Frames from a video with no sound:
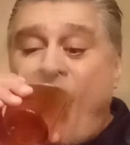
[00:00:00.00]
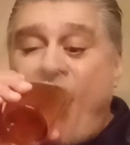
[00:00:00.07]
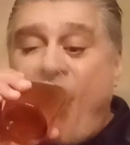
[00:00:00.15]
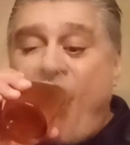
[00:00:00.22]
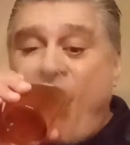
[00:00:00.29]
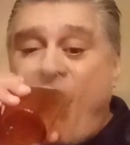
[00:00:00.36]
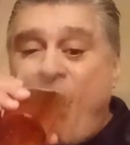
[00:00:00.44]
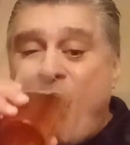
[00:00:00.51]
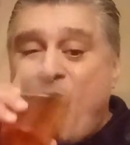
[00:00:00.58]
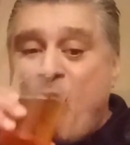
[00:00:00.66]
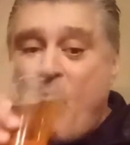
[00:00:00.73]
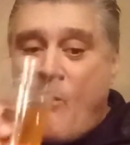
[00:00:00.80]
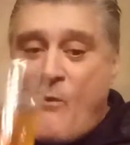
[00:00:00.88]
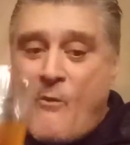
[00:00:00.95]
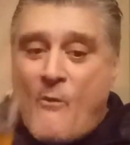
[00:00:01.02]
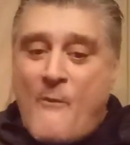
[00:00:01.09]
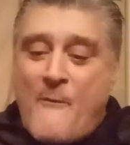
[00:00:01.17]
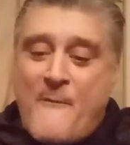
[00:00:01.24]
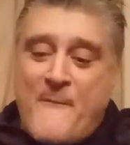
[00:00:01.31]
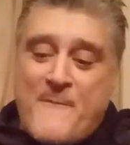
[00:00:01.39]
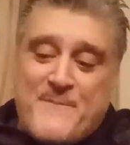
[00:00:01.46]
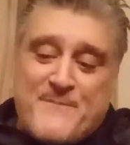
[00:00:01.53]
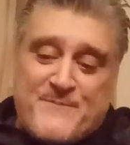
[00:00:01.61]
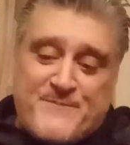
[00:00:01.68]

No one is speaking in this clip.